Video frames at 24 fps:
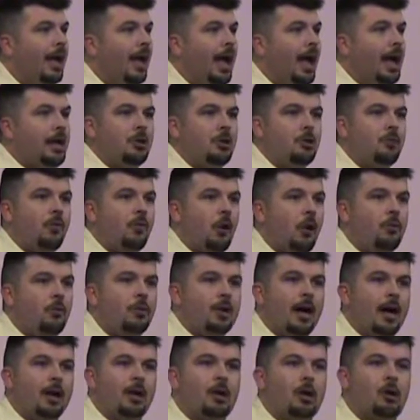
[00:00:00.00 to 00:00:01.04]
And you vote
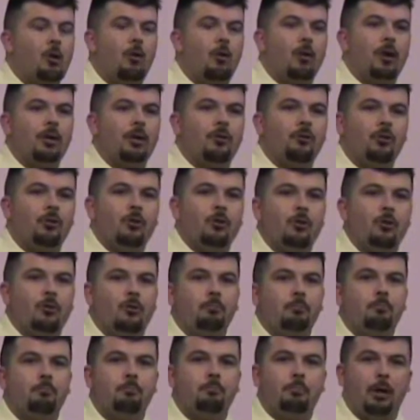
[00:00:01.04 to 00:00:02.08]
not according
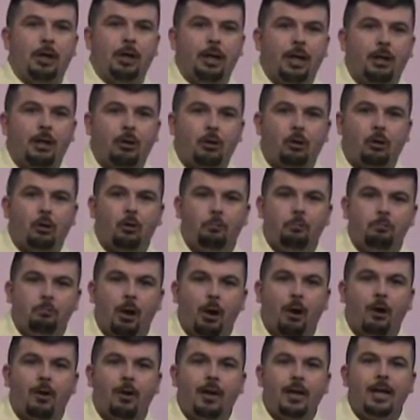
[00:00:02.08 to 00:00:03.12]
to political
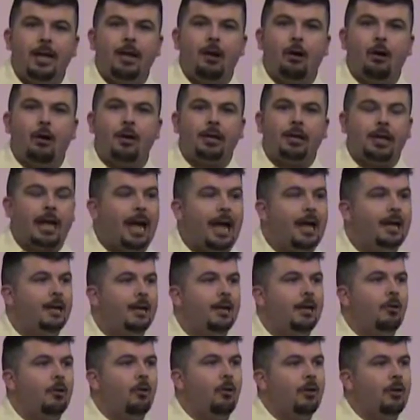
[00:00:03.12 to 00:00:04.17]
party or
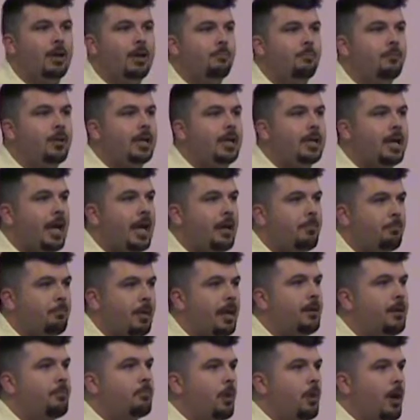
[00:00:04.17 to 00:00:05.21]
candidate or empty
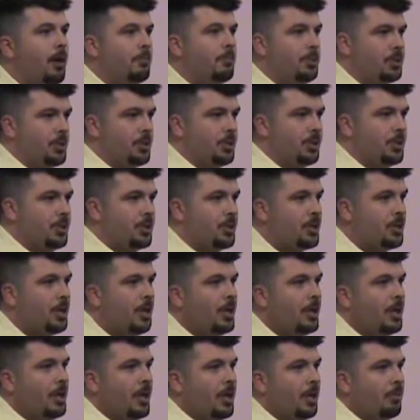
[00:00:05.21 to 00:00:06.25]
campaign promises,
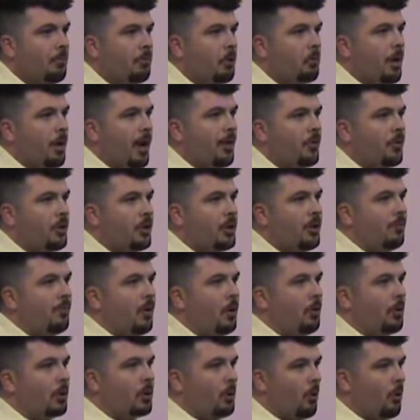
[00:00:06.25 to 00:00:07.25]
but rather you vote